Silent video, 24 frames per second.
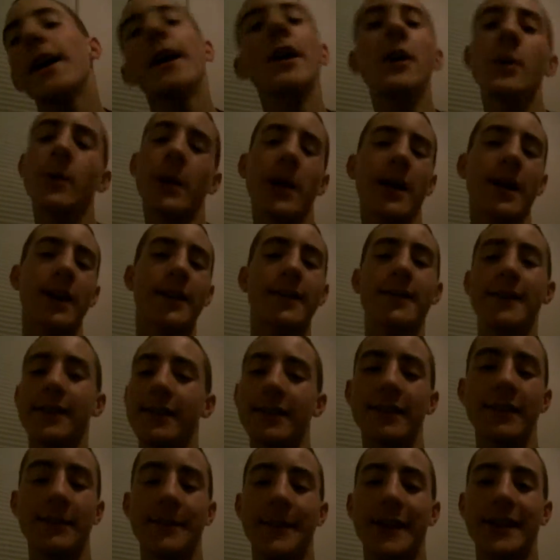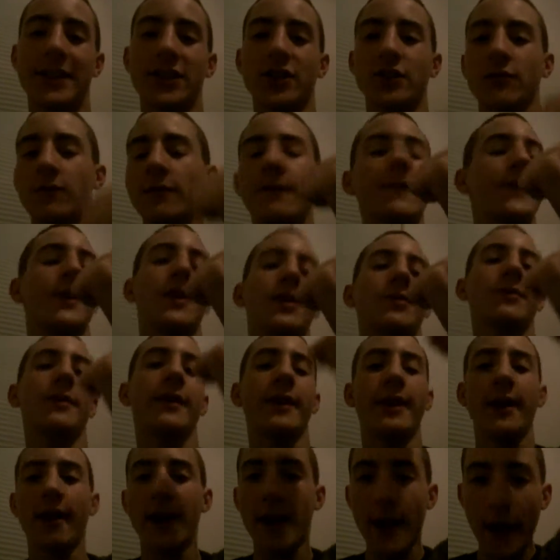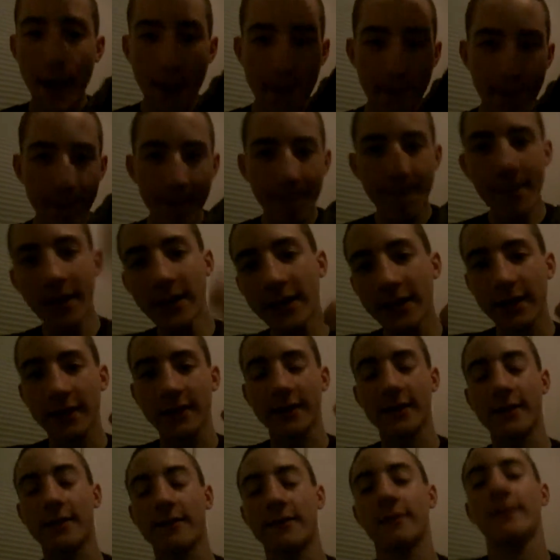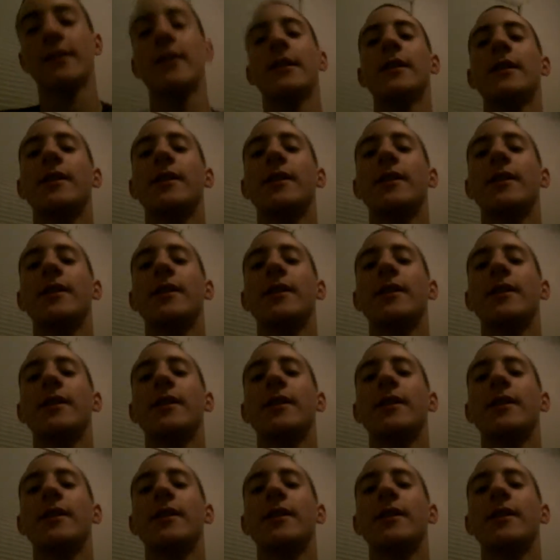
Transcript: Hey guys, this is Master1v3, banging,